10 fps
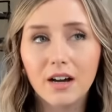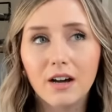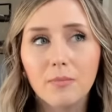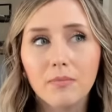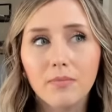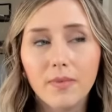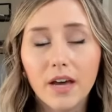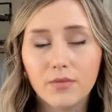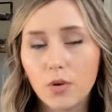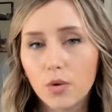Um,
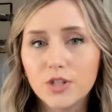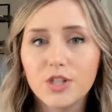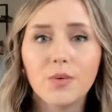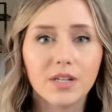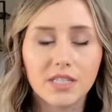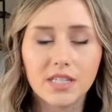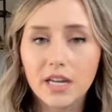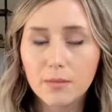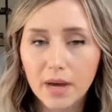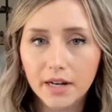of course, you want to stay
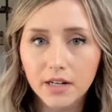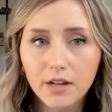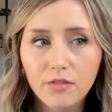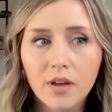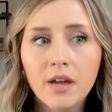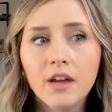competitive,